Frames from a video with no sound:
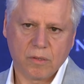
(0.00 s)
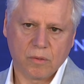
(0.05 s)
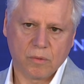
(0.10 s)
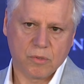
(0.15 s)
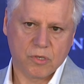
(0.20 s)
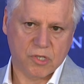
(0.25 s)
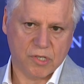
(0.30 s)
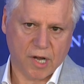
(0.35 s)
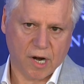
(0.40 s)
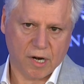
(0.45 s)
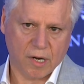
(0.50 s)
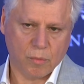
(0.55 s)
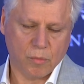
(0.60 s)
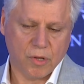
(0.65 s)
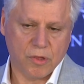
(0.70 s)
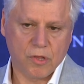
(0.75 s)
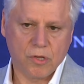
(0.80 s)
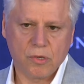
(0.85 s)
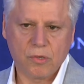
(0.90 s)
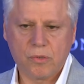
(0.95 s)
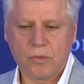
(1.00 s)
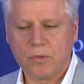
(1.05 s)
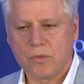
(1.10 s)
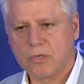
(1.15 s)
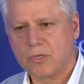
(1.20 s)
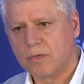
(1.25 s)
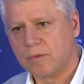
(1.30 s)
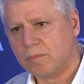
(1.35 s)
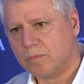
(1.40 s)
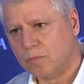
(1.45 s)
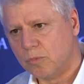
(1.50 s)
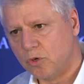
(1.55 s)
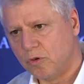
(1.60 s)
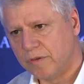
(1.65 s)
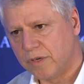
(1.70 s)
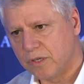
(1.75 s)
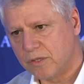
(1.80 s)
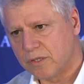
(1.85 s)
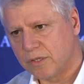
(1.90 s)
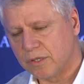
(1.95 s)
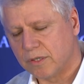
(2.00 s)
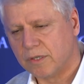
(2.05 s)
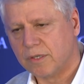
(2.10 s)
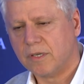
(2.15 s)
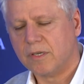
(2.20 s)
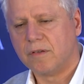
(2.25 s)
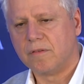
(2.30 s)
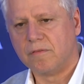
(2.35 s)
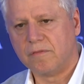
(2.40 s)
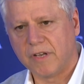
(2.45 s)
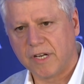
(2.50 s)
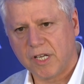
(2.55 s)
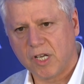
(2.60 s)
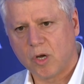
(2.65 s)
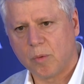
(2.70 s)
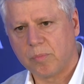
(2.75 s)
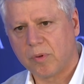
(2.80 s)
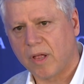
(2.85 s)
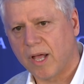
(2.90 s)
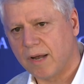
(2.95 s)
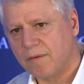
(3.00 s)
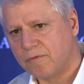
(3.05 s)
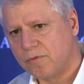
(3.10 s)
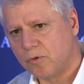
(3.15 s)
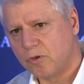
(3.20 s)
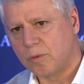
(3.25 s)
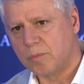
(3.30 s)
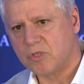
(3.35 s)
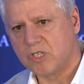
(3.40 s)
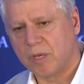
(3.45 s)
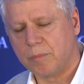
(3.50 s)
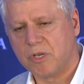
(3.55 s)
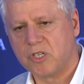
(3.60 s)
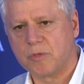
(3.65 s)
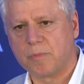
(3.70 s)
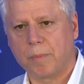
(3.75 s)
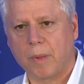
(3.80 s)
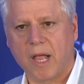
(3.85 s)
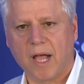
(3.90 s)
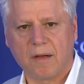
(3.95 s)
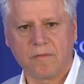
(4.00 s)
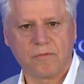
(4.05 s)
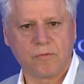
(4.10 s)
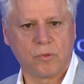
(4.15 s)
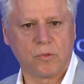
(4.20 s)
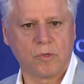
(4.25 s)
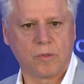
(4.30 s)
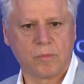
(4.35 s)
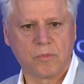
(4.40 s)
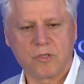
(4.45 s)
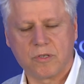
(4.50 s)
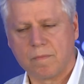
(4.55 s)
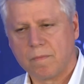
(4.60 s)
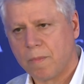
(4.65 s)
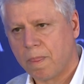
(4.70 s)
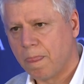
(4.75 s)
starting with news, moving to video platforms, image platforms,